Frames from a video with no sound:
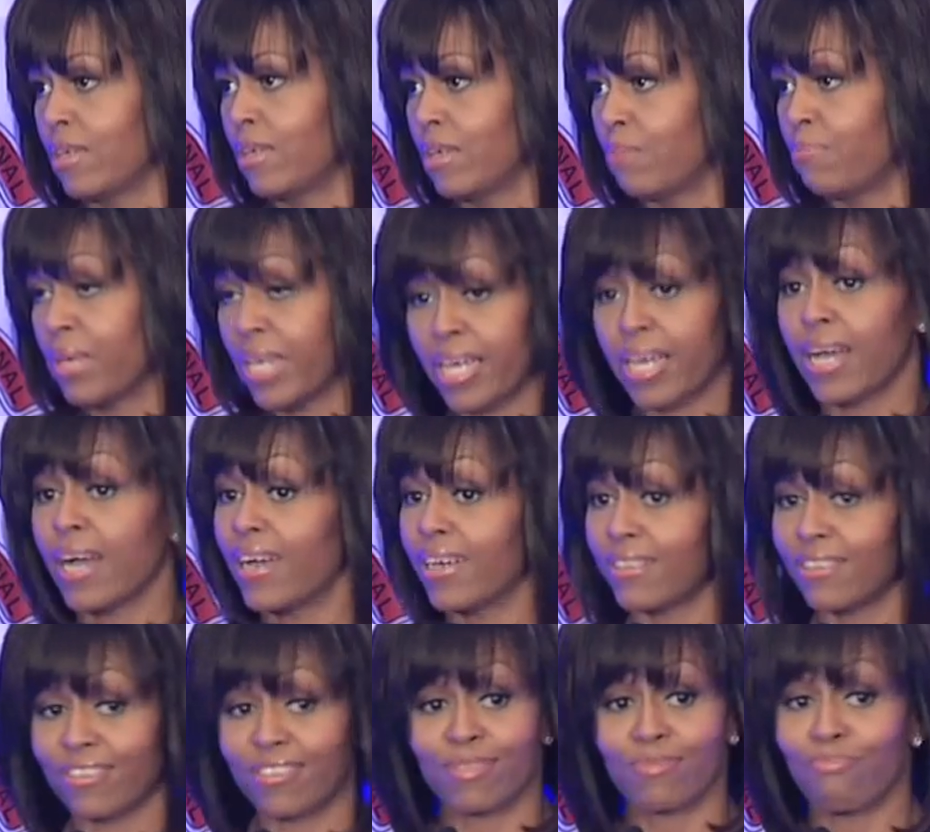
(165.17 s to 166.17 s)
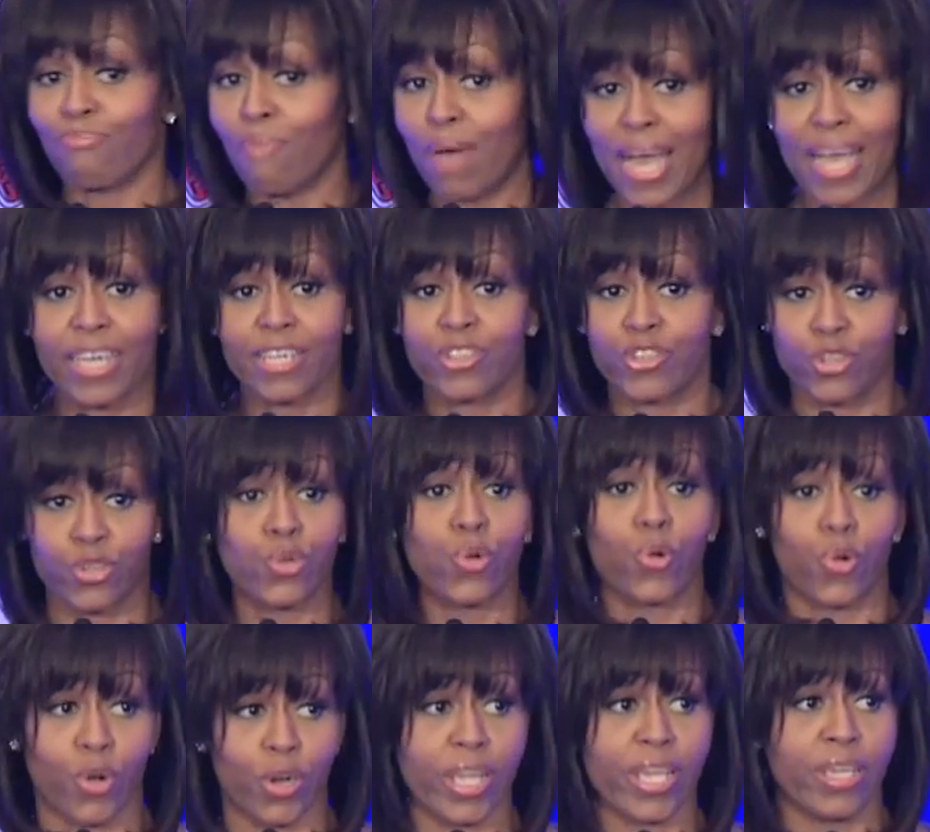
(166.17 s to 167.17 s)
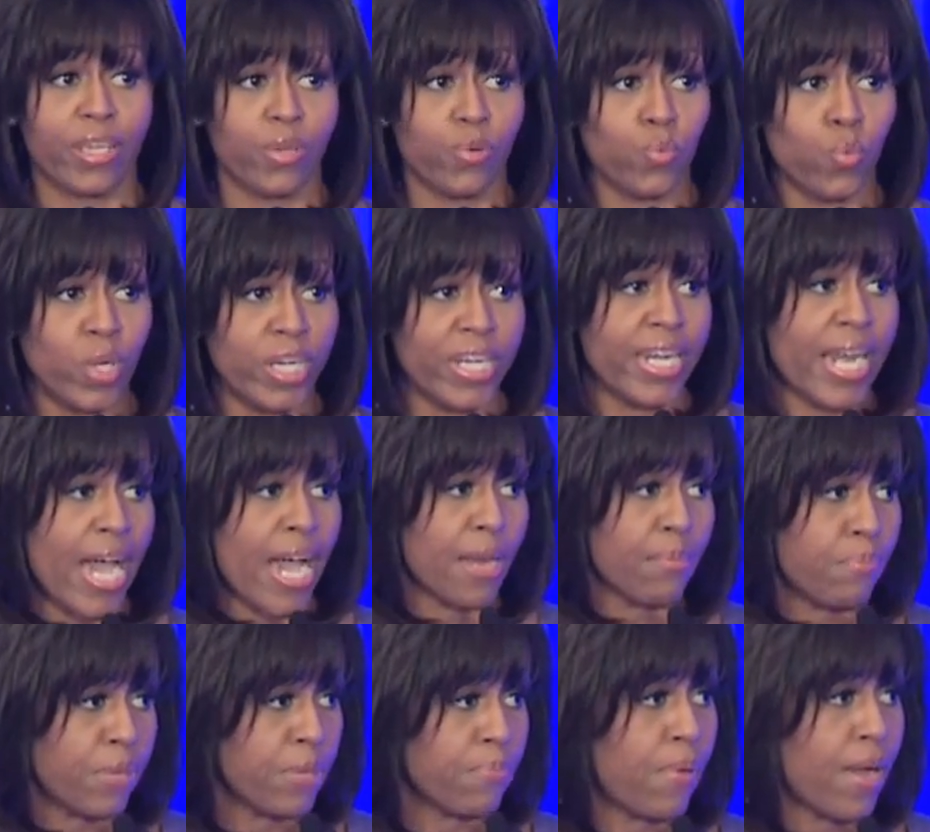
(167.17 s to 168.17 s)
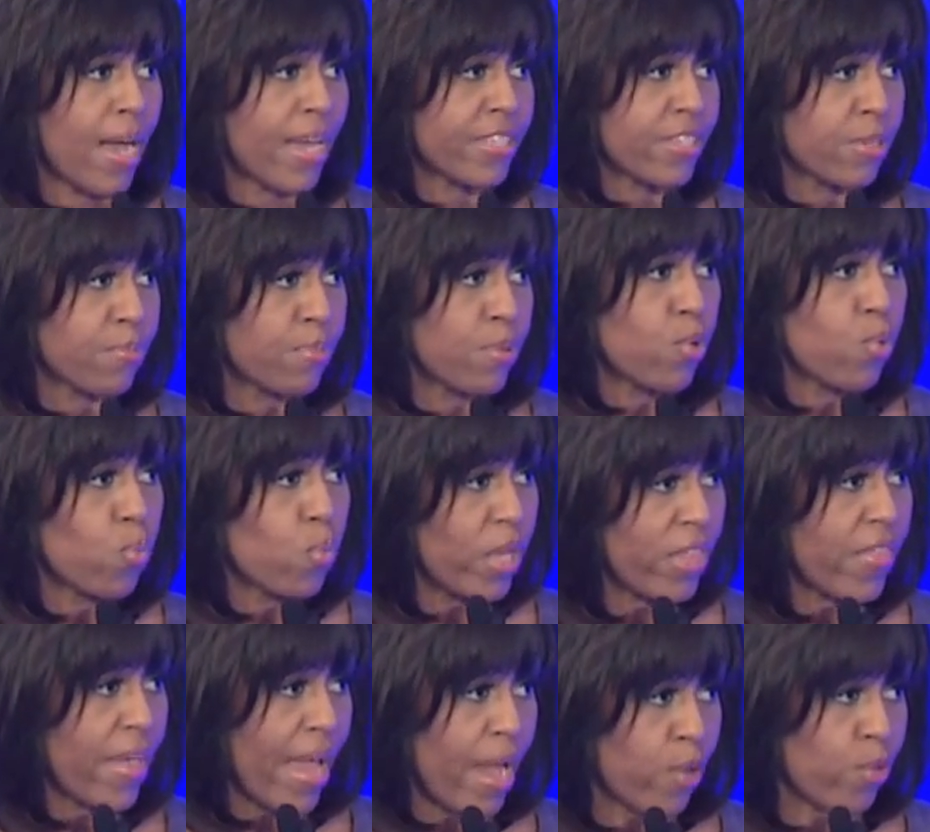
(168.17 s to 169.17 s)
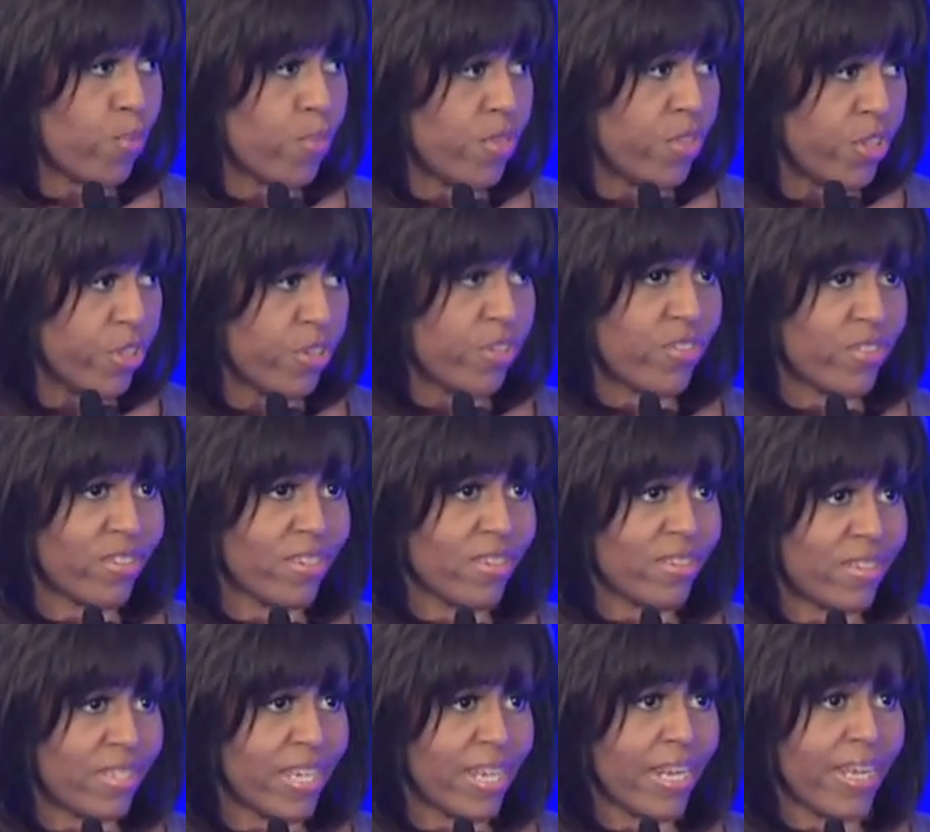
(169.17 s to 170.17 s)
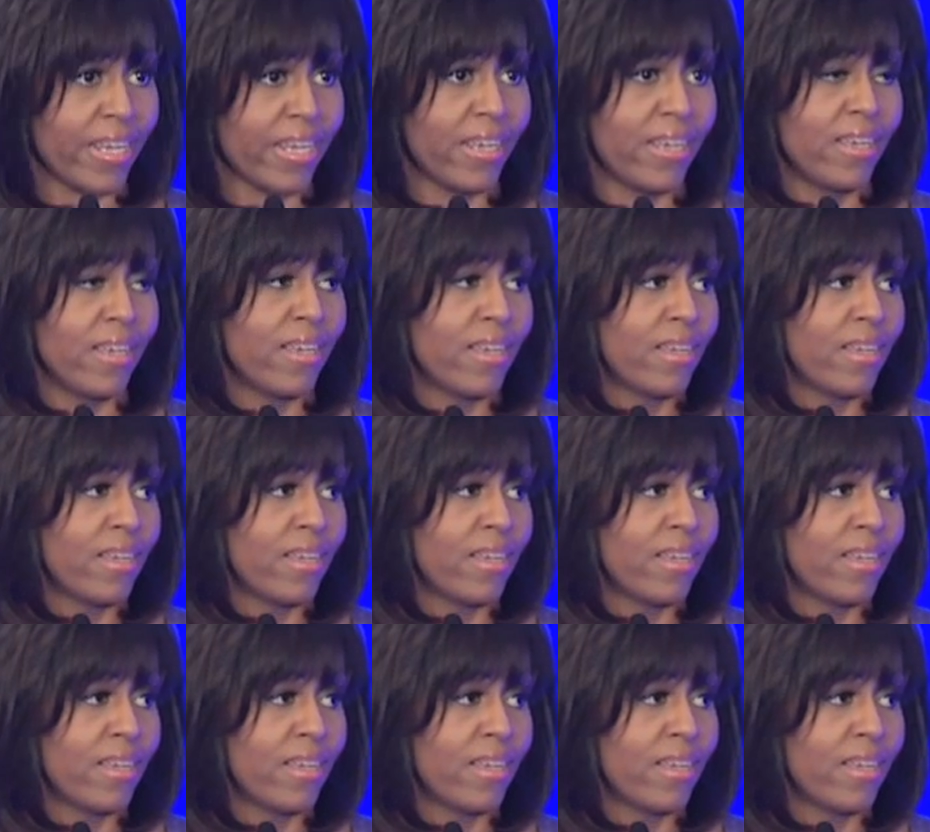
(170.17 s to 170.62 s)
Because my story would not be possible without this city.